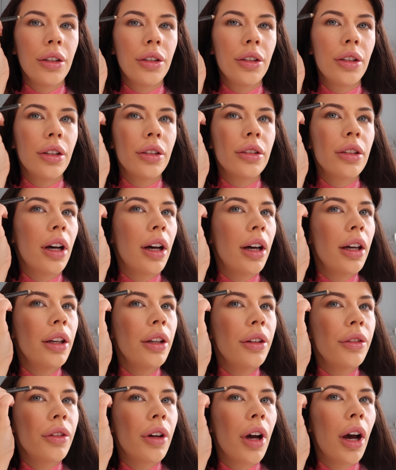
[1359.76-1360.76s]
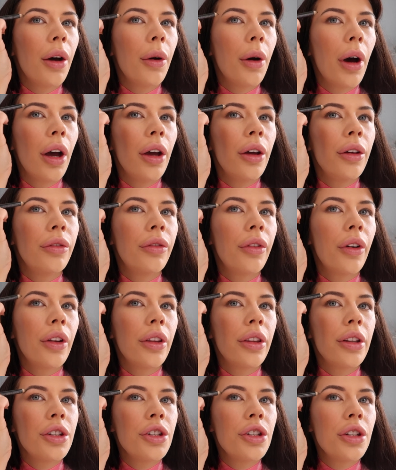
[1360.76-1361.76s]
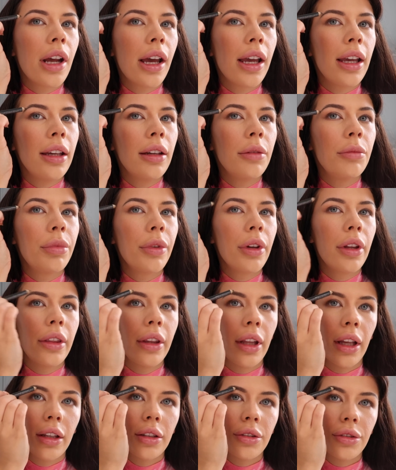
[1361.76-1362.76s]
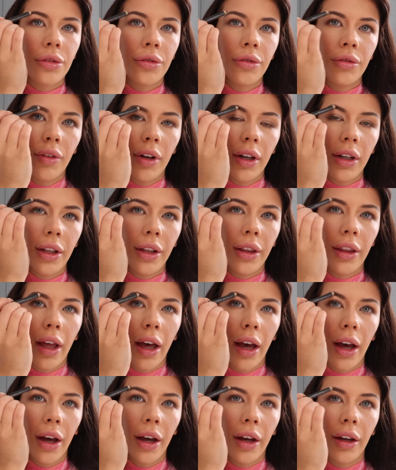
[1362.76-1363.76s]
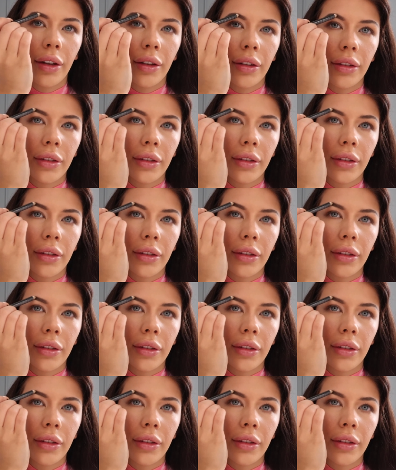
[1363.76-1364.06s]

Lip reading: just kind of go over the shape that's already there.